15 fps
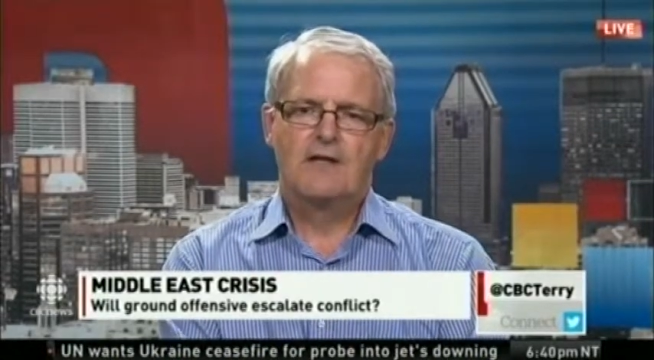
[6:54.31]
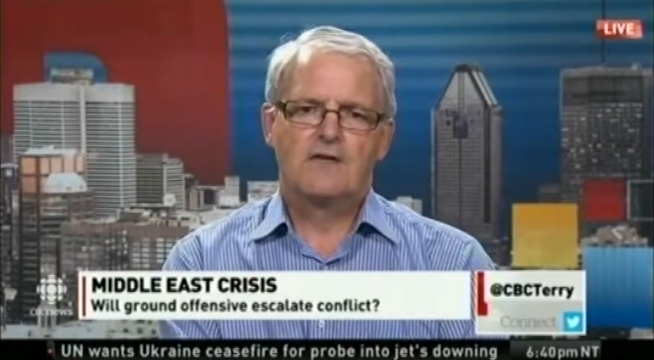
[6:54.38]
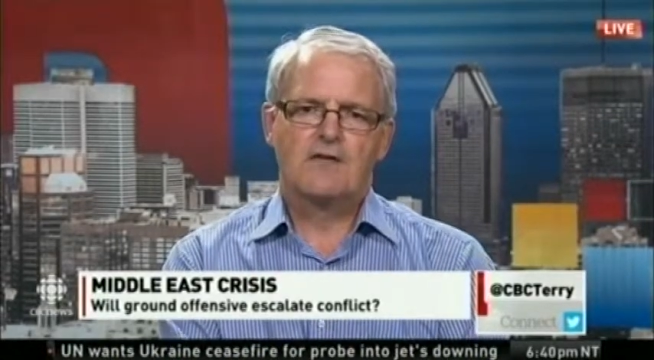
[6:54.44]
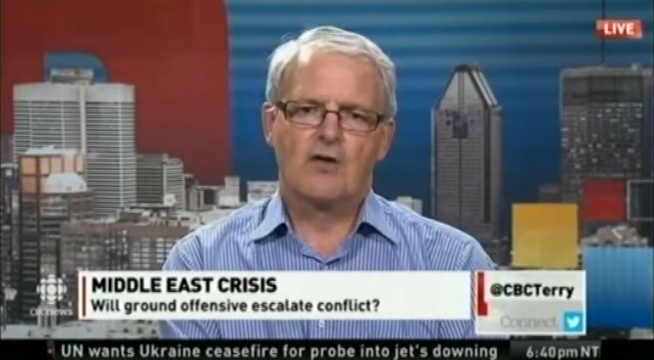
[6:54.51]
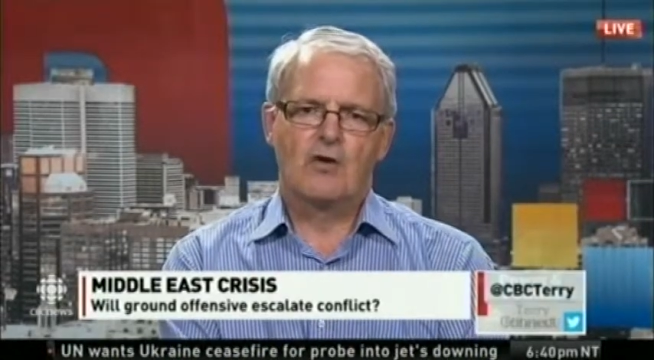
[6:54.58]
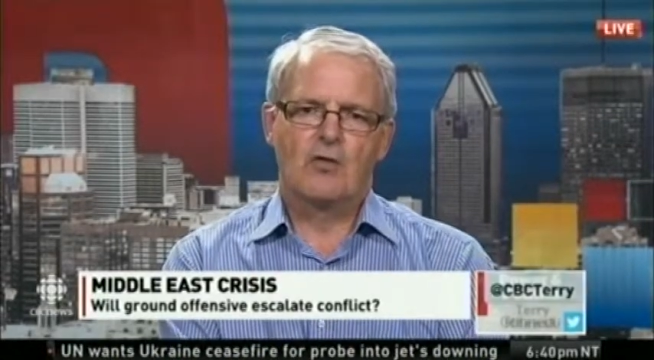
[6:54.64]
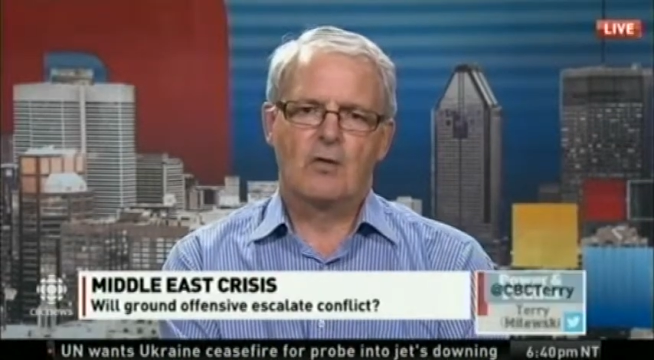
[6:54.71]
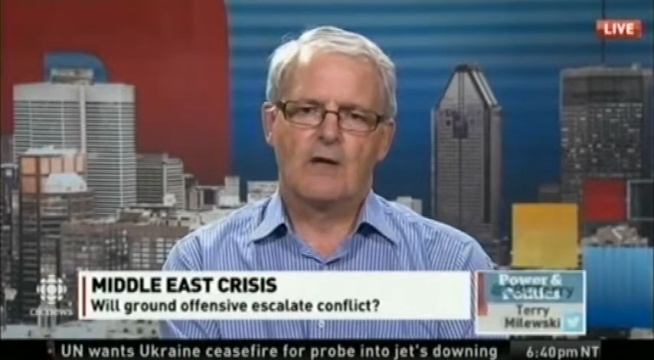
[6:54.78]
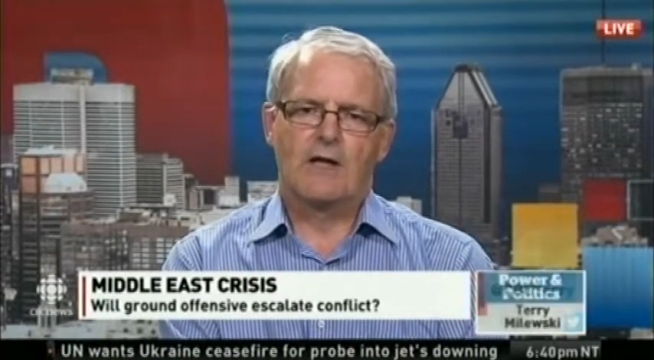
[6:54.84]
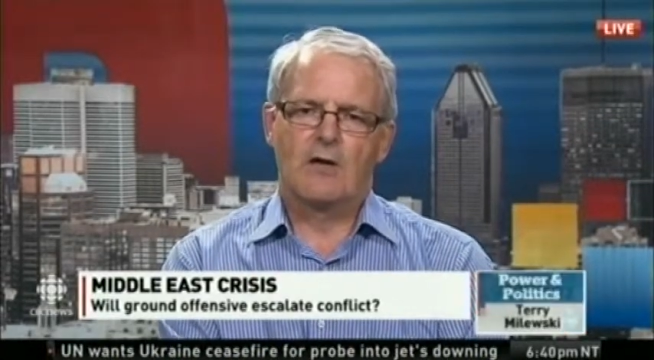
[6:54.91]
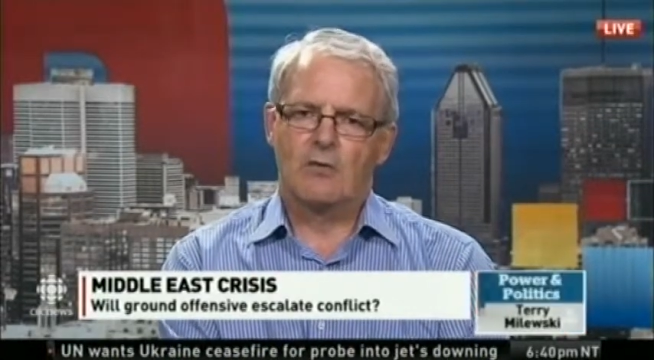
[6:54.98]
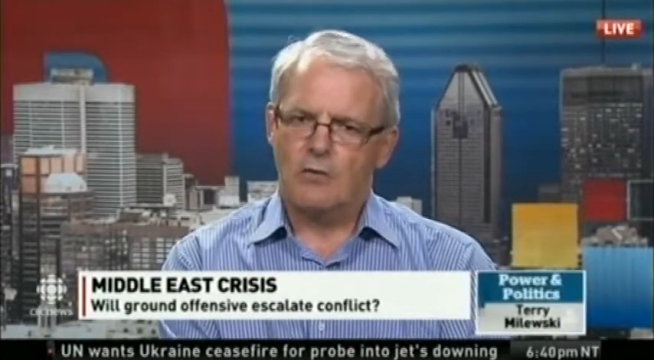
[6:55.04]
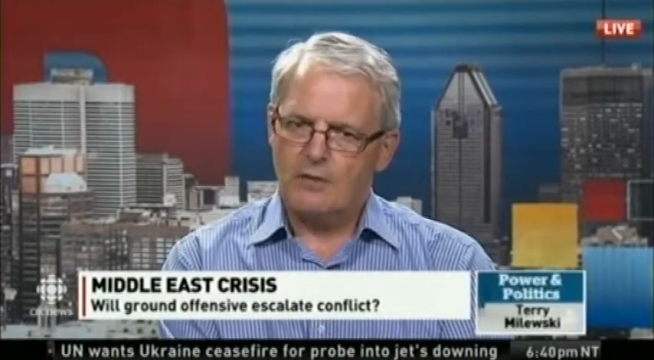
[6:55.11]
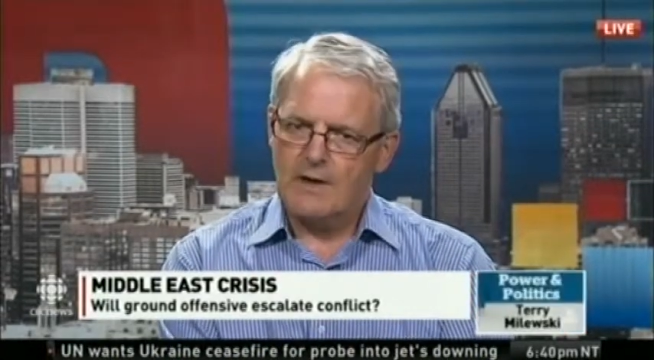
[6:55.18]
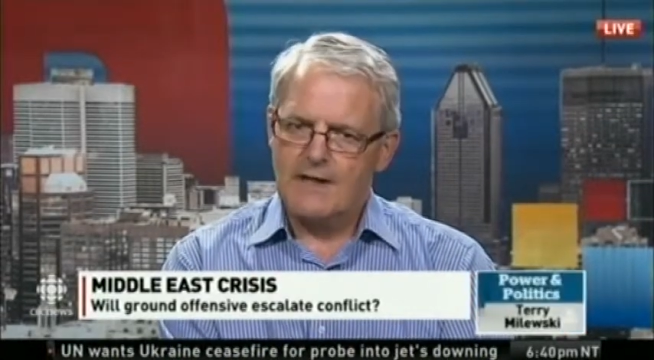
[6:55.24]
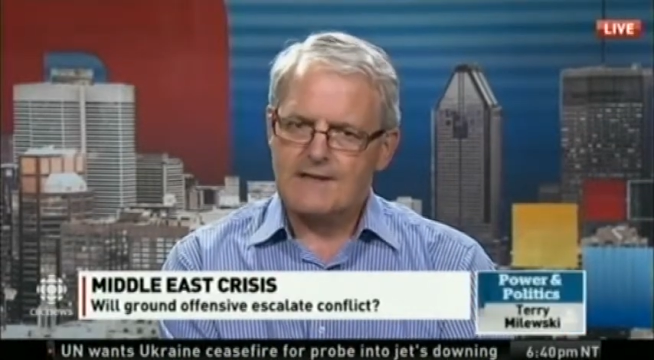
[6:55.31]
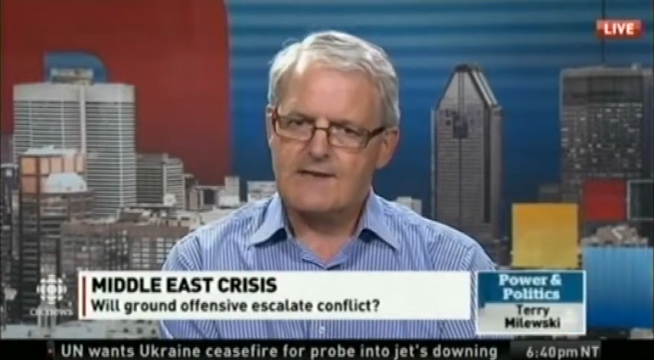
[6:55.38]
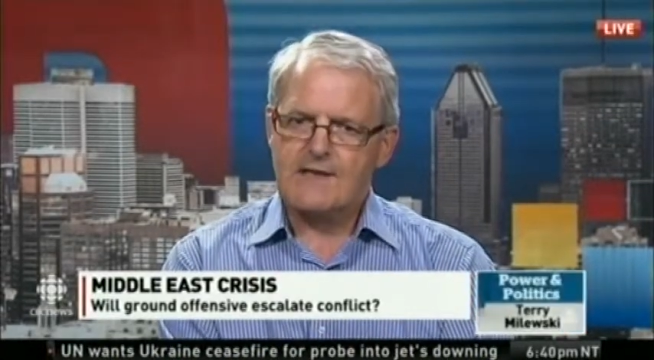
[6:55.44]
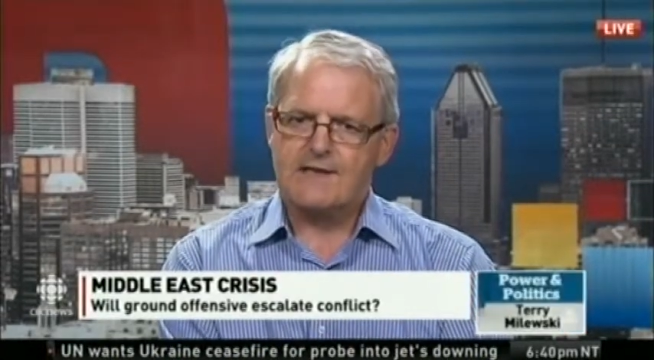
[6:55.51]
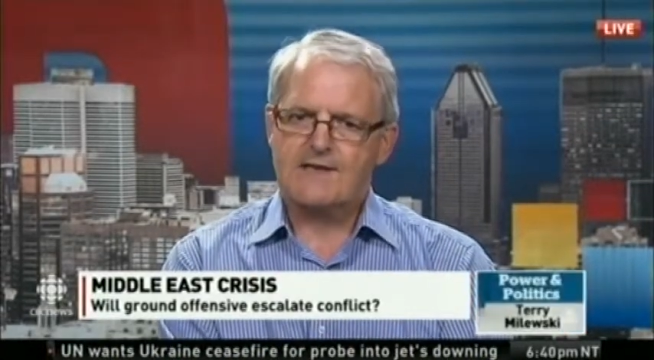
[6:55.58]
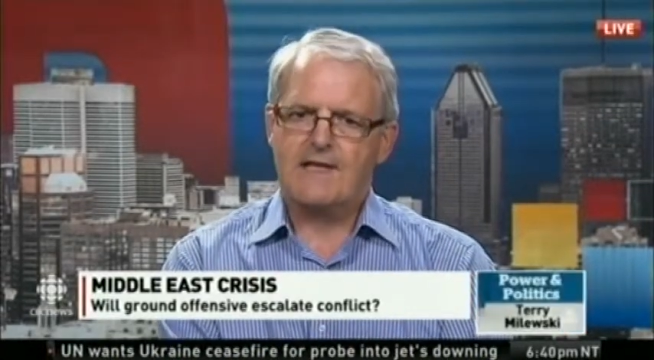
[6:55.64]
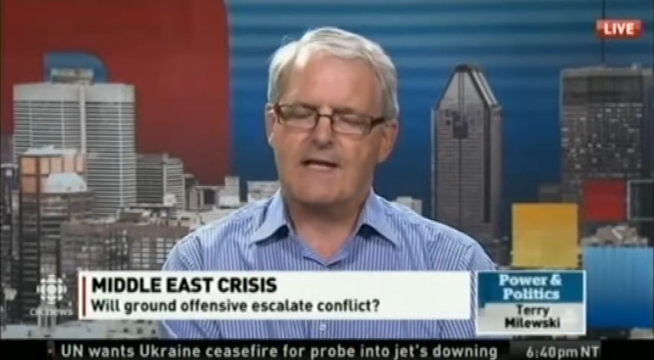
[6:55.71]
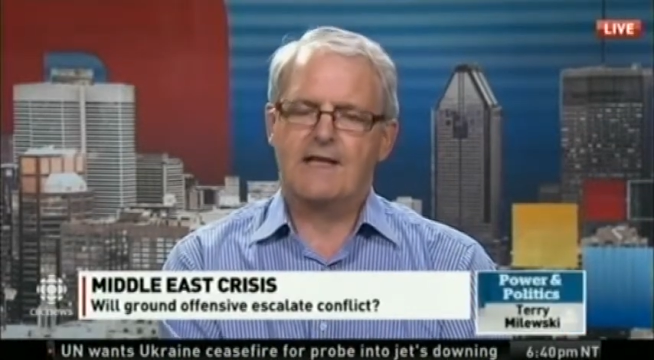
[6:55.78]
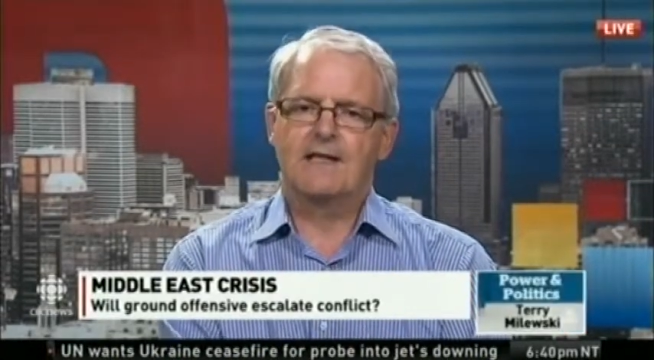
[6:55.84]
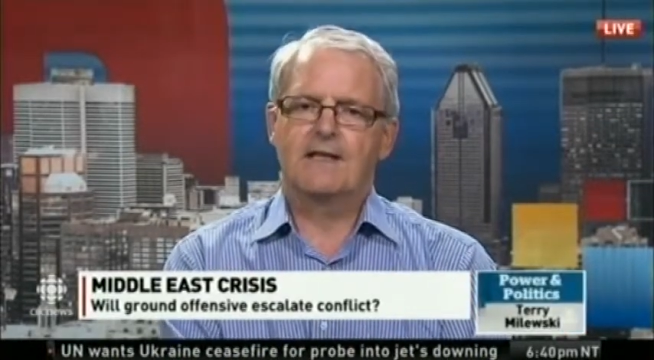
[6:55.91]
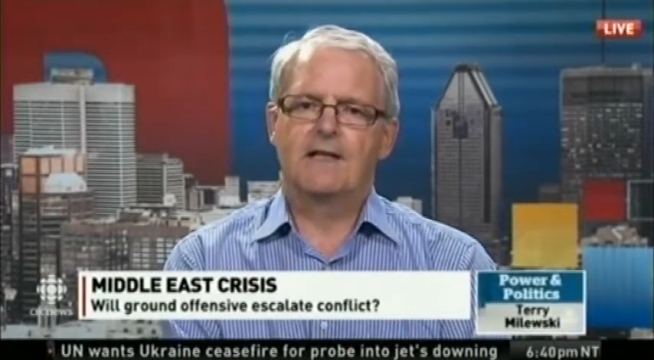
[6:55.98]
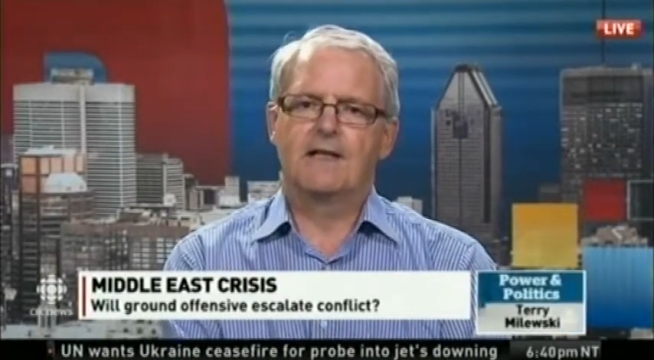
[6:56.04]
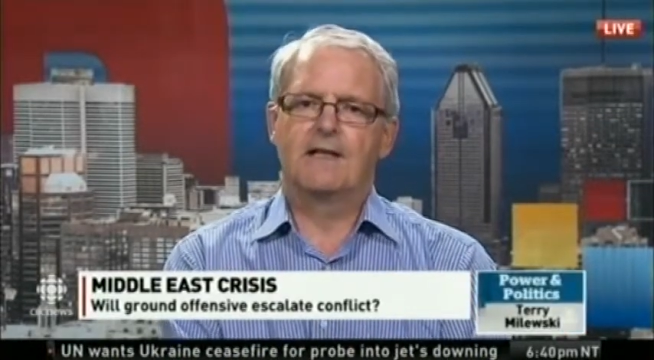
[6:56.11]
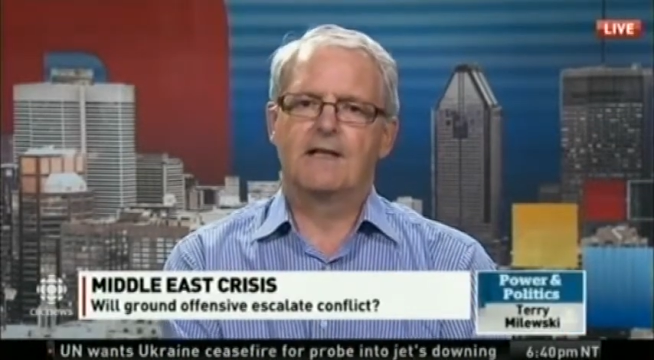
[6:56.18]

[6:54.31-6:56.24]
So, as I say,